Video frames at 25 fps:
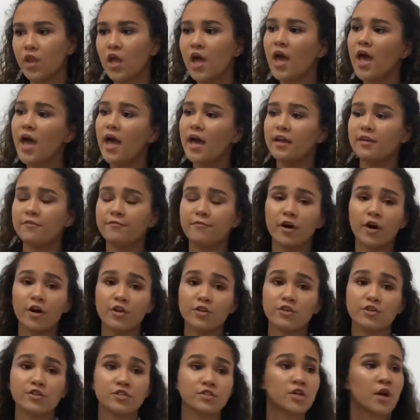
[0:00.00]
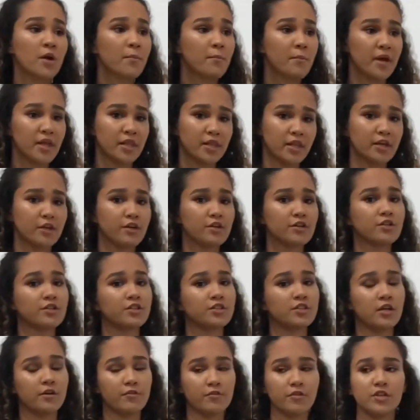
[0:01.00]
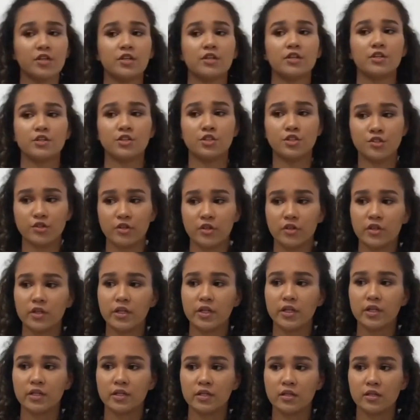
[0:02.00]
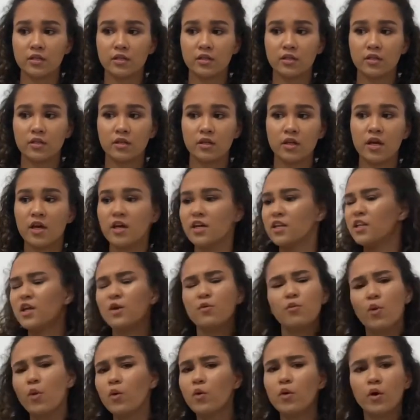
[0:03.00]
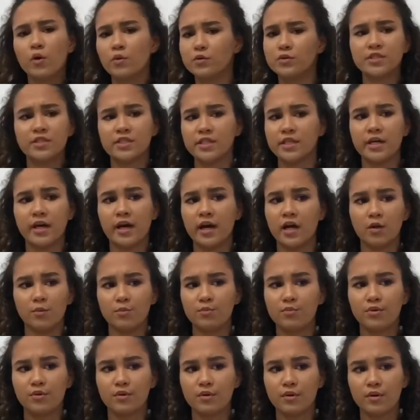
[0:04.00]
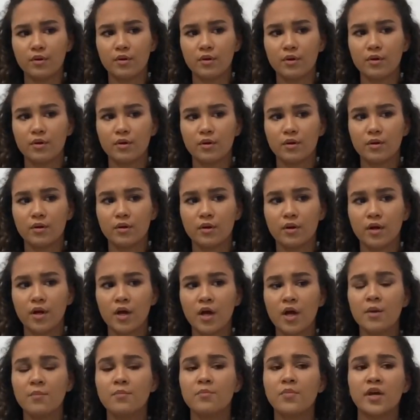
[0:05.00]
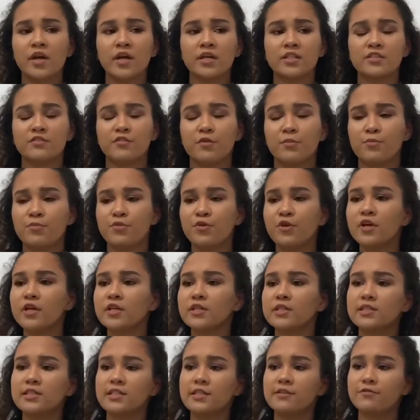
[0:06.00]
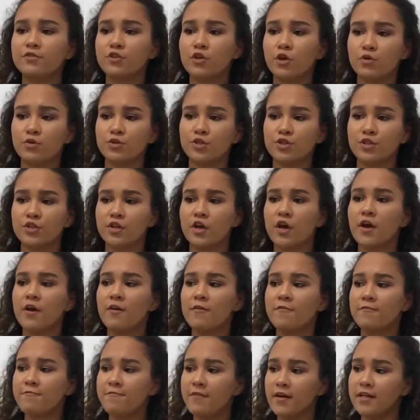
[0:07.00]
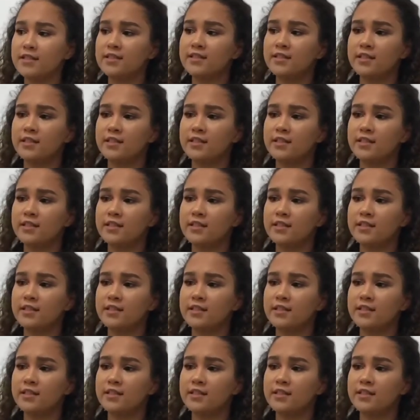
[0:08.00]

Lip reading: And if others may later discover that they're struggling, they won't go seek help because of a preconceived notion fed to